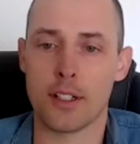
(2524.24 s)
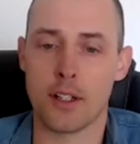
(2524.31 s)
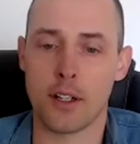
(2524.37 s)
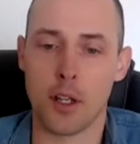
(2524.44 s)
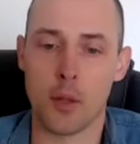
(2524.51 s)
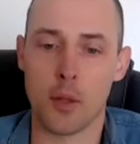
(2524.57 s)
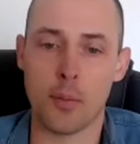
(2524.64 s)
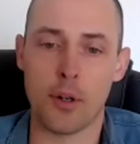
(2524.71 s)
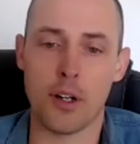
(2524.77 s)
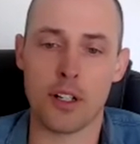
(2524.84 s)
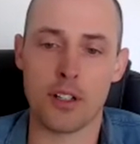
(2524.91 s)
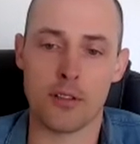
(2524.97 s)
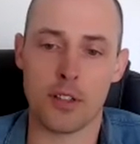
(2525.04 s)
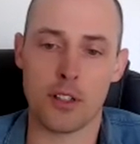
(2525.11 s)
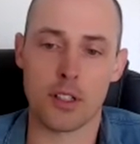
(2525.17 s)
another part
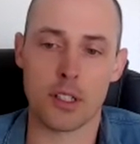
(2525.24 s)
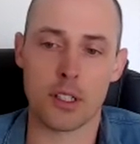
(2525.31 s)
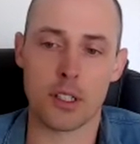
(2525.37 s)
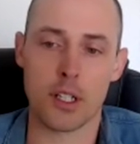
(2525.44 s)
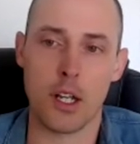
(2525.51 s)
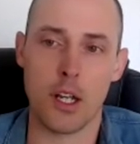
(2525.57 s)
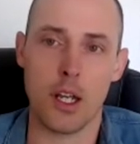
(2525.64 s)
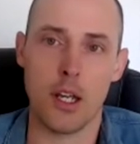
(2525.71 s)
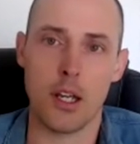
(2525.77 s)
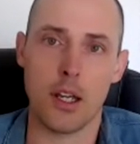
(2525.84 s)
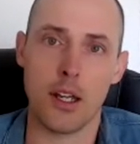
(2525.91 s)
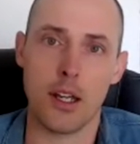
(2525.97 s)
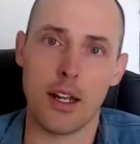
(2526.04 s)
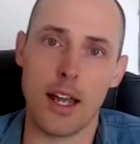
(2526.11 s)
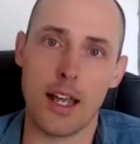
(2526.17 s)
of us.
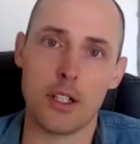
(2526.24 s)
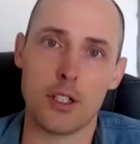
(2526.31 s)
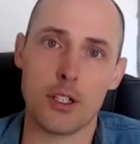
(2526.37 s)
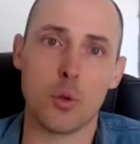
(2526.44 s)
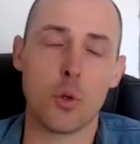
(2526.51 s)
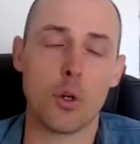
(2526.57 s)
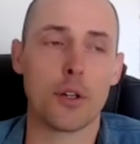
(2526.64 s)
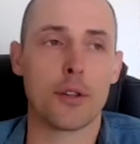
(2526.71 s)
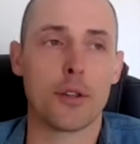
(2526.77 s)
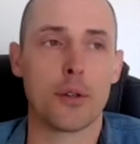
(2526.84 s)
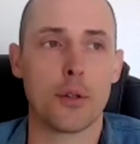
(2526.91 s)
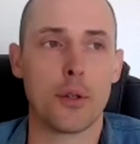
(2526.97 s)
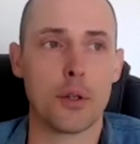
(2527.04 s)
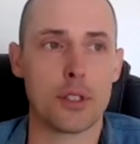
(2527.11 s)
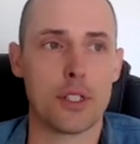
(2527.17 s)
And as you work through
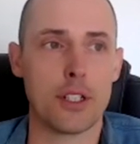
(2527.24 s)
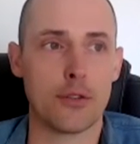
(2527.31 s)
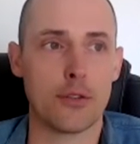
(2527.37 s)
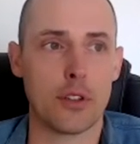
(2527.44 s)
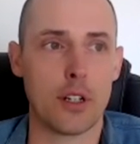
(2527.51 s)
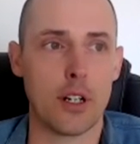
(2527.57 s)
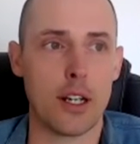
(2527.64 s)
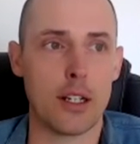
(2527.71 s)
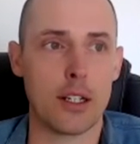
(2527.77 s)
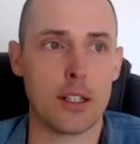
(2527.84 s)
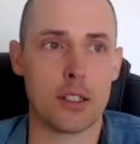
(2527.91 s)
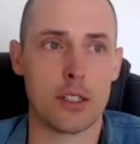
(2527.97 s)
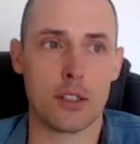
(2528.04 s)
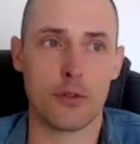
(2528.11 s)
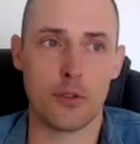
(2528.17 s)
those different
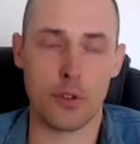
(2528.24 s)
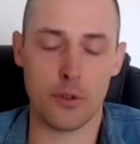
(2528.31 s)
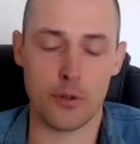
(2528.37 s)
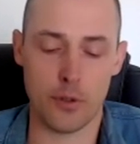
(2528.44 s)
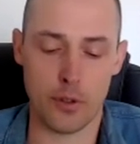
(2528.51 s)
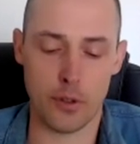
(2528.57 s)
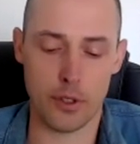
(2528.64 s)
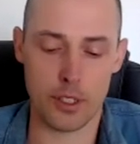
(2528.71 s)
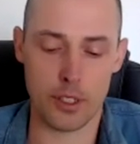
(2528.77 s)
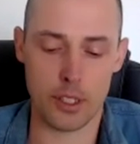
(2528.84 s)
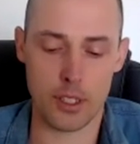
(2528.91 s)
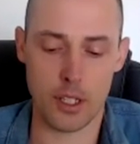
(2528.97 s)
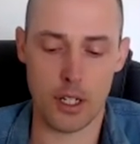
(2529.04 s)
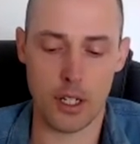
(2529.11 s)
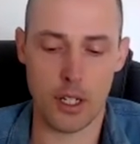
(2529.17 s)
layers, if you first
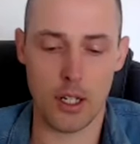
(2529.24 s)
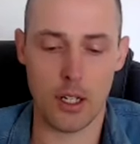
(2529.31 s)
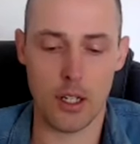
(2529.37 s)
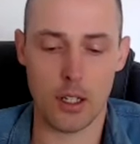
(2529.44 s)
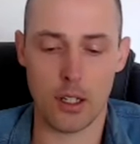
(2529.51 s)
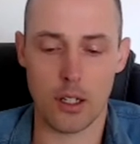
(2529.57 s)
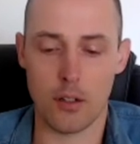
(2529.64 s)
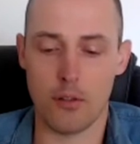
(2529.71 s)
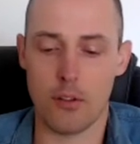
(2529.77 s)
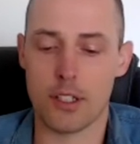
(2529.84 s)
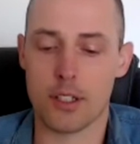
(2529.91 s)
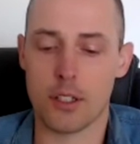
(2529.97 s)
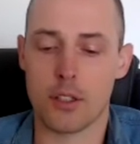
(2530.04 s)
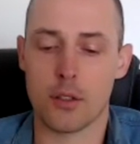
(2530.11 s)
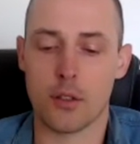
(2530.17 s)
kind of
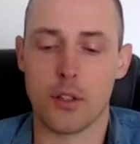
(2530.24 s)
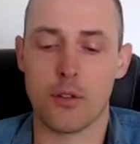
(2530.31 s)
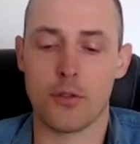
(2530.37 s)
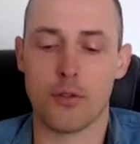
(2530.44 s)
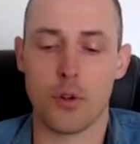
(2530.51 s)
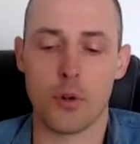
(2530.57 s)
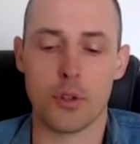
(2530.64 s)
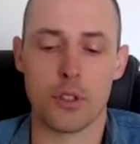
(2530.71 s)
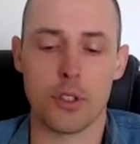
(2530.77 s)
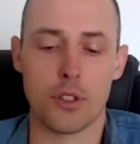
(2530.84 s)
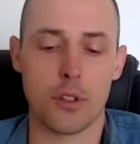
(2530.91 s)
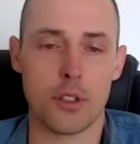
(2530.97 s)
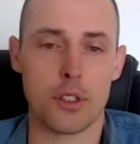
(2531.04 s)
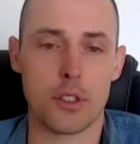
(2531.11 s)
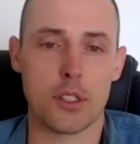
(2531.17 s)
listen to the
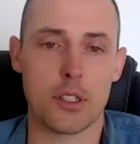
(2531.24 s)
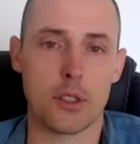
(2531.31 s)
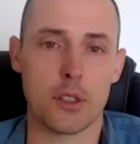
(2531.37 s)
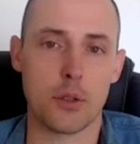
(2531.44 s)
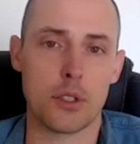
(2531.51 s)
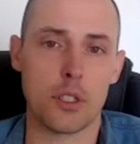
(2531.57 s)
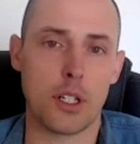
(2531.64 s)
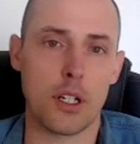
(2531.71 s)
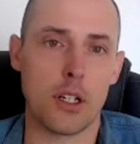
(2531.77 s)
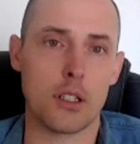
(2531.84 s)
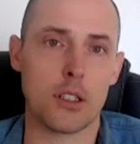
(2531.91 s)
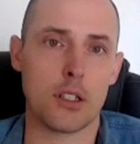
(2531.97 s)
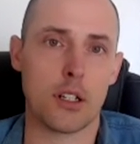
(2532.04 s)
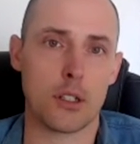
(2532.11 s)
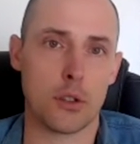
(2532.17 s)
frozenness,
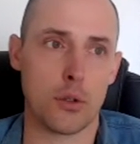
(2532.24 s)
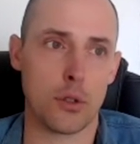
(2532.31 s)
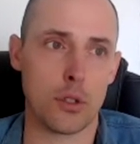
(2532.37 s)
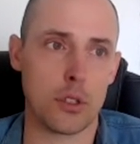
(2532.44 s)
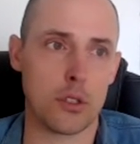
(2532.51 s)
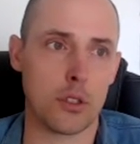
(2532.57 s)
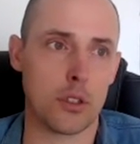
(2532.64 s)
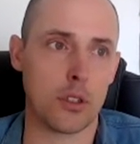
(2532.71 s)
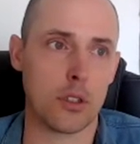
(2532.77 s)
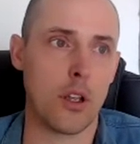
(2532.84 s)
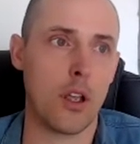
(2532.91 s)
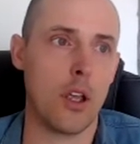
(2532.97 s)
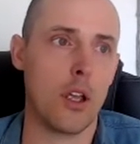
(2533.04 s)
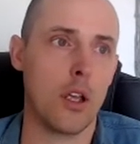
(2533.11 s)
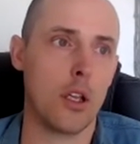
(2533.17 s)
dissociation, exhaustion,
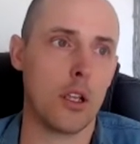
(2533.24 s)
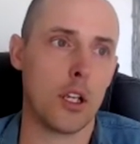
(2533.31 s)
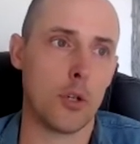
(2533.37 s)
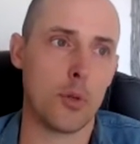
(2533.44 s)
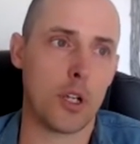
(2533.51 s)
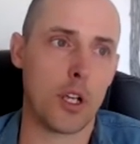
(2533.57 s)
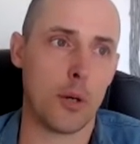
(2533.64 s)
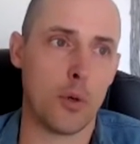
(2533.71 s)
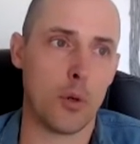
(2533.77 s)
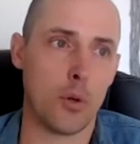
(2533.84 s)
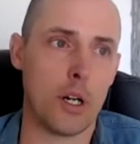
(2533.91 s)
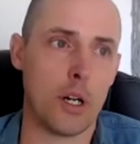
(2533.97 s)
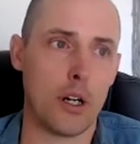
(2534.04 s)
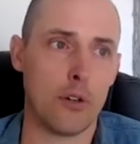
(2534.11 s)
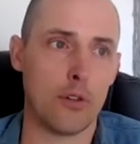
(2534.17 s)
you become
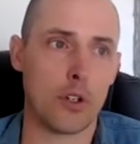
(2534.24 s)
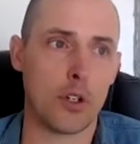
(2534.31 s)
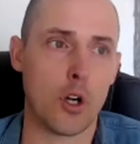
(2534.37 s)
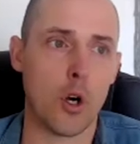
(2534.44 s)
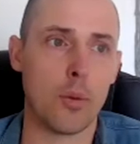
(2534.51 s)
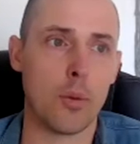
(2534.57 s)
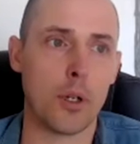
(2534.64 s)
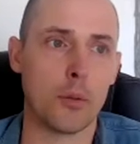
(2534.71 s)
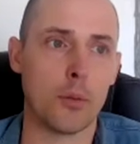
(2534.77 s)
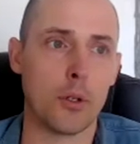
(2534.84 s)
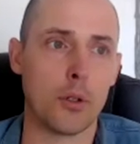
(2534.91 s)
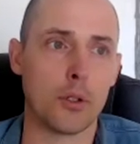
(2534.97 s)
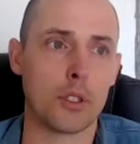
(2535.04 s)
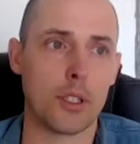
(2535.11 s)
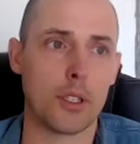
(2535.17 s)
aware of a coping
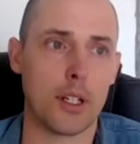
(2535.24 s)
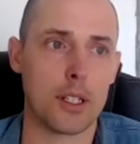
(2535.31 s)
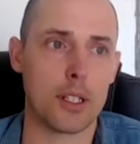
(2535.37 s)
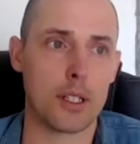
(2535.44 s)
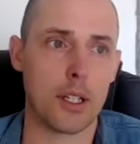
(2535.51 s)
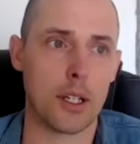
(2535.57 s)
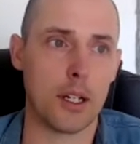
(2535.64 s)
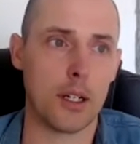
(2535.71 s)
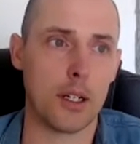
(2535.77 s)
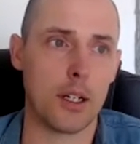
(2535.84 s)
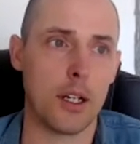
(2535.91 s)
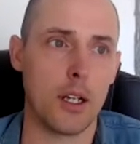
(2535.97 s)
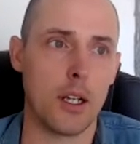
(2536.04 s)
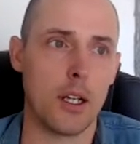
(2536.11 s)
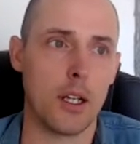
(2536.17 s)
emotion that's there,
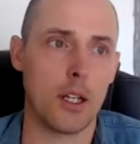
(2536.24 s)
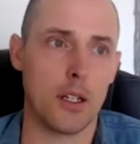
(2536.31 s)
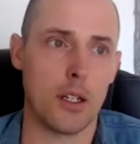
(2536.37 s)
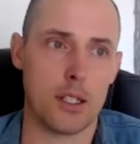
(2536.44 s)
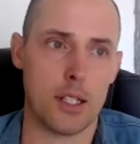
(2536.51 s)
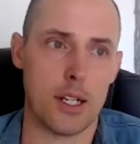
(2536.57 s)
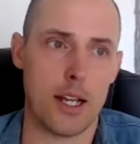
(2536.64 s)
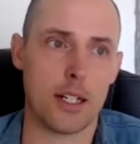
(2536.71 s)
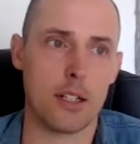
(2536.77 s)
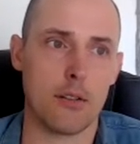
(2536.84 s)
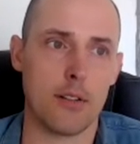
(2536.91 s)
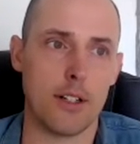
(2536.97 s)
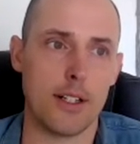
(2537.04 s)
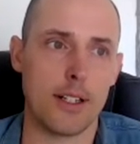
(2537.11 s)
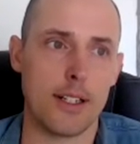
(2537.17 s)
that's
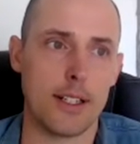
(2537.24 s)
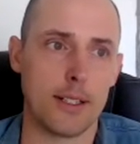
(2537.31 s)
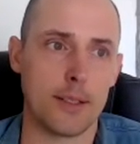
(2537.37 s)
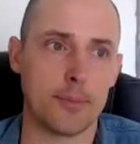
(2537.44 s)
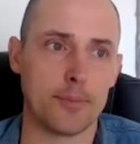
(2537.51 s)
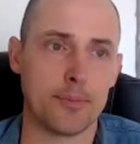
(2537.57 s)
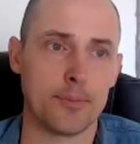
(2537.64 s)
activating,